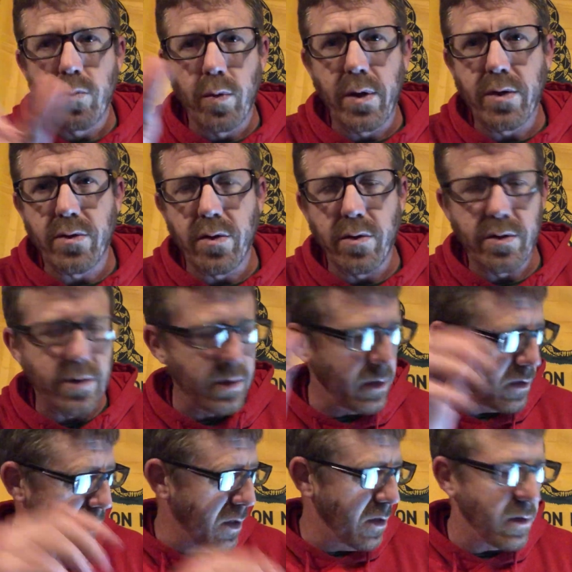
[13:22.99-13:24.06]
research in
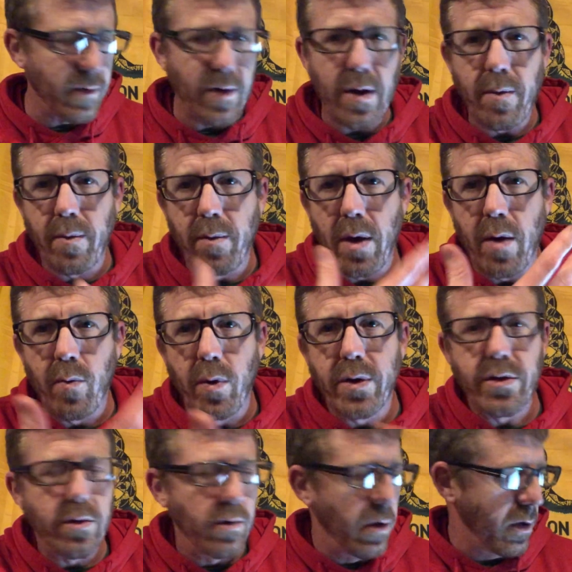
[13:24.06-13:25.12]
the sense of I
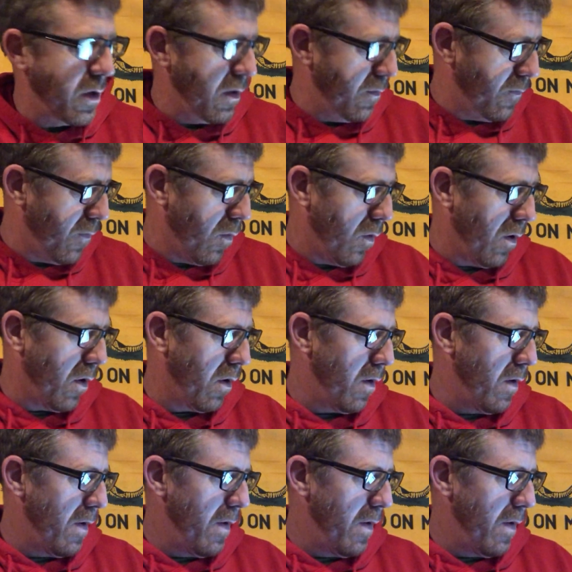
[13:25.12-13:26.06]
want you looking for,